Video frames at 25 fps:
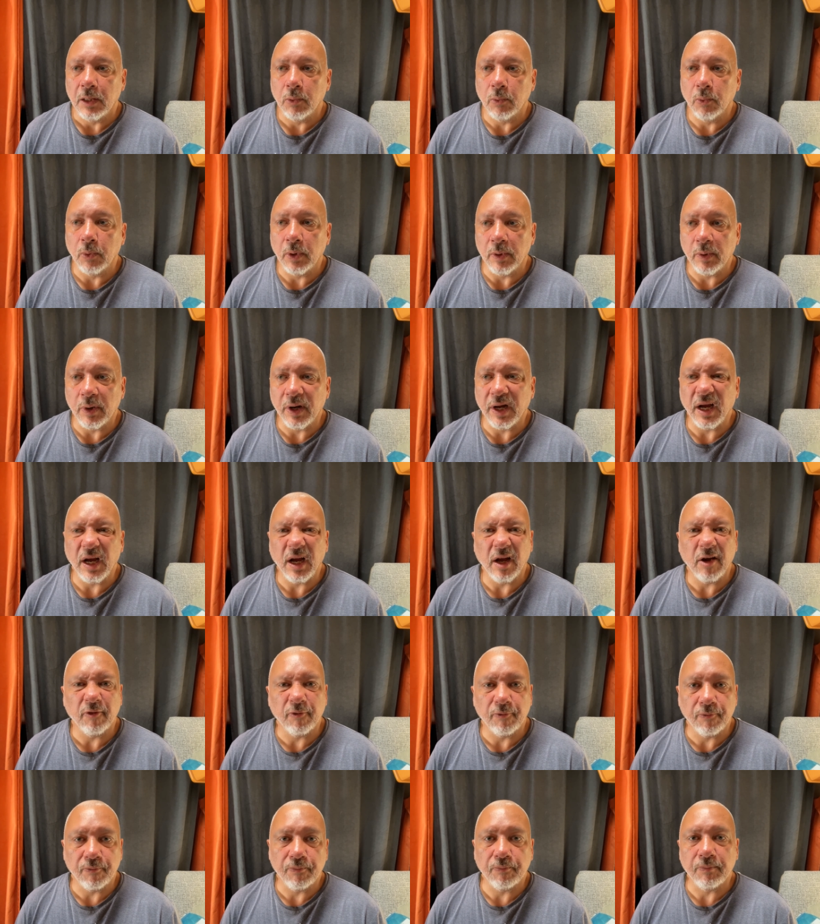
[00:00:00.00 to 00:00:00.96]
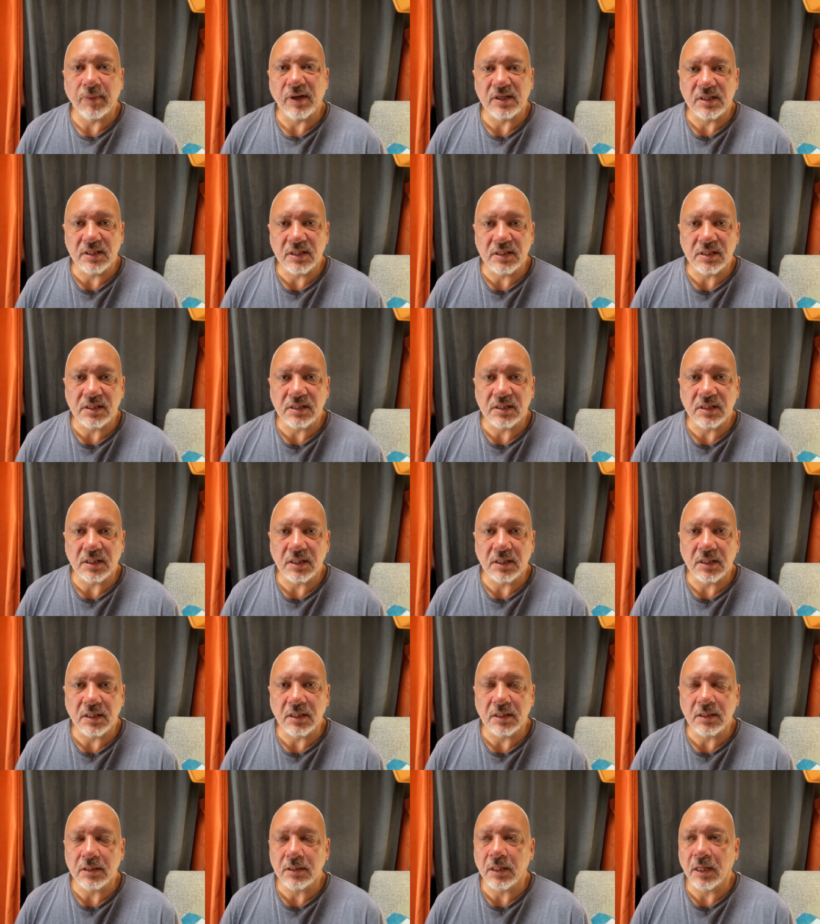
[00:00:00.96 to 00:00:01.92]
where I have my
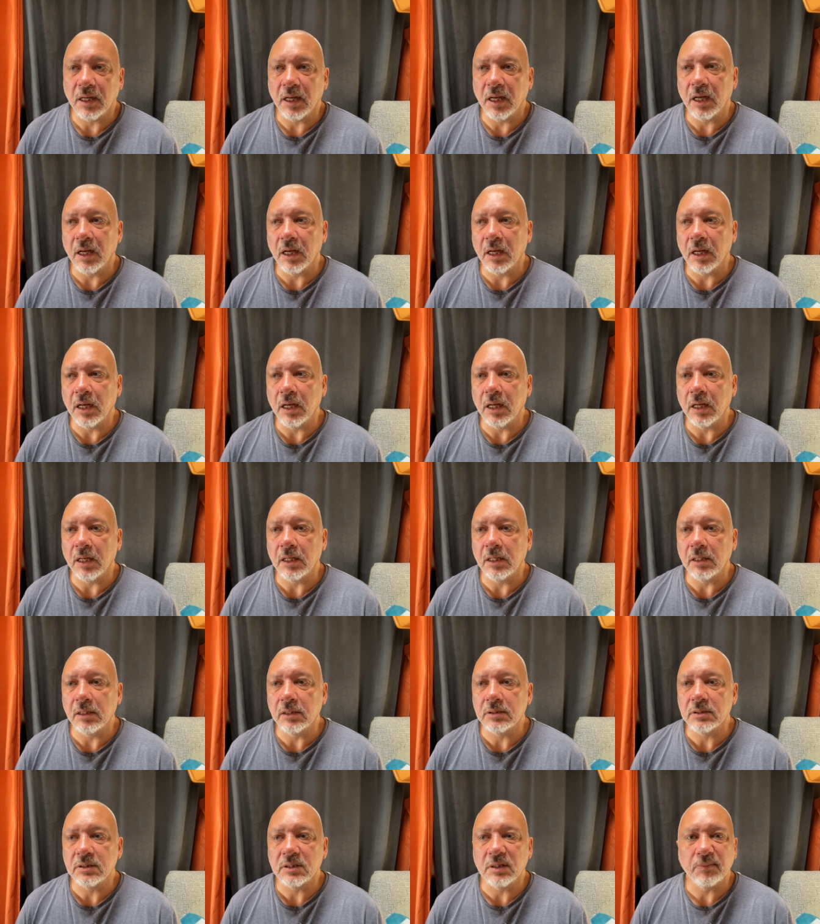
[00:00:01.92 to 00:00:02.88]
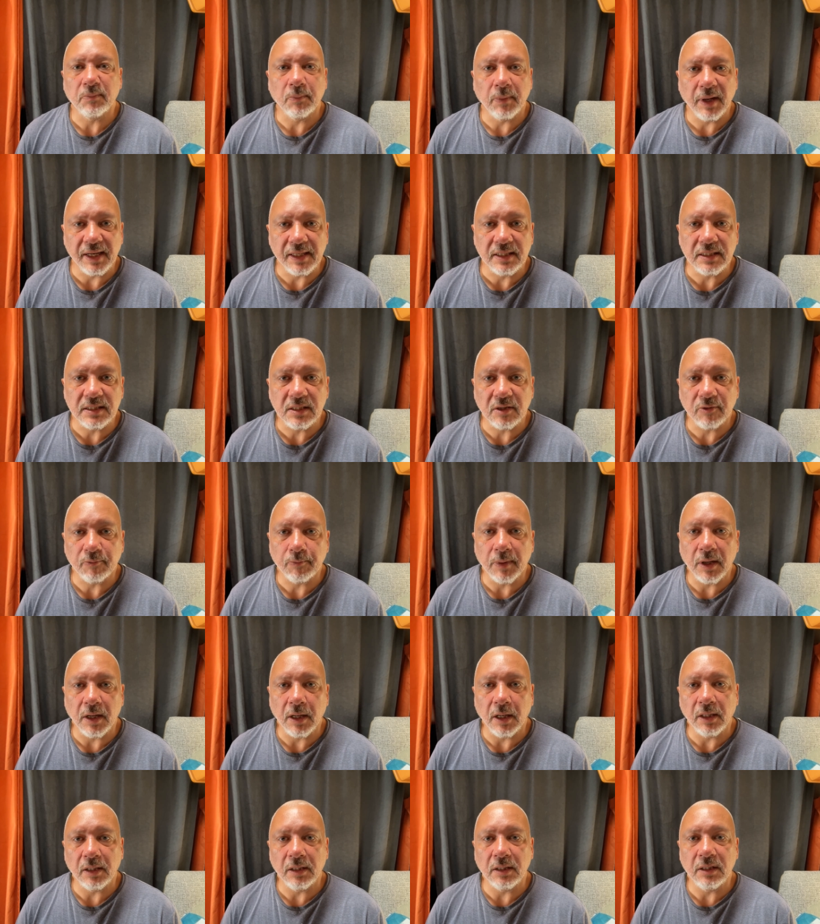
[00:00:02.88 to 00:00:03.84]
sister and some mates of
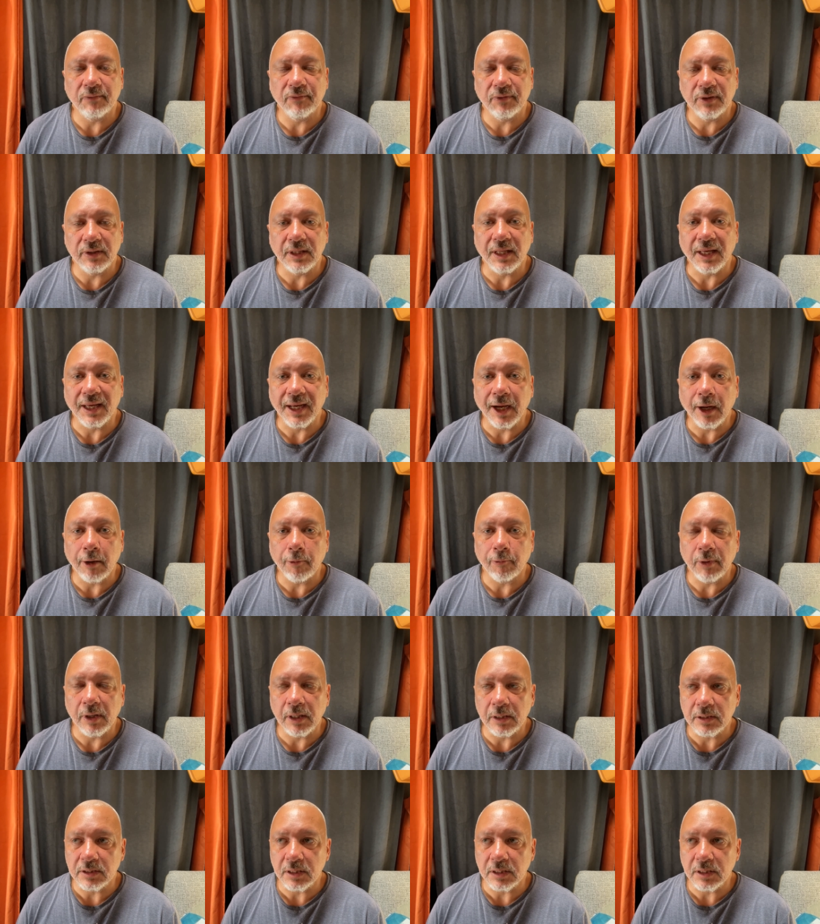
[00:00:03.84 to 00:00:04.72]
mine live in the area.